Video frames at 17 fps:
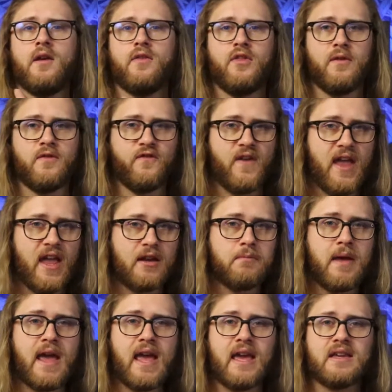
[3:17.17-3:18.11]
the
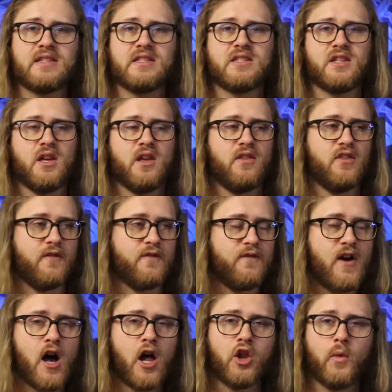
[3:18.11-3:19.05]
fan base, the
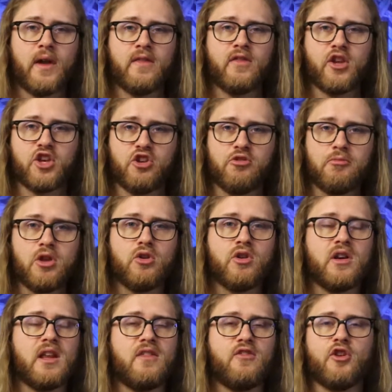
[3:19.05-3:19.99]
following, the community.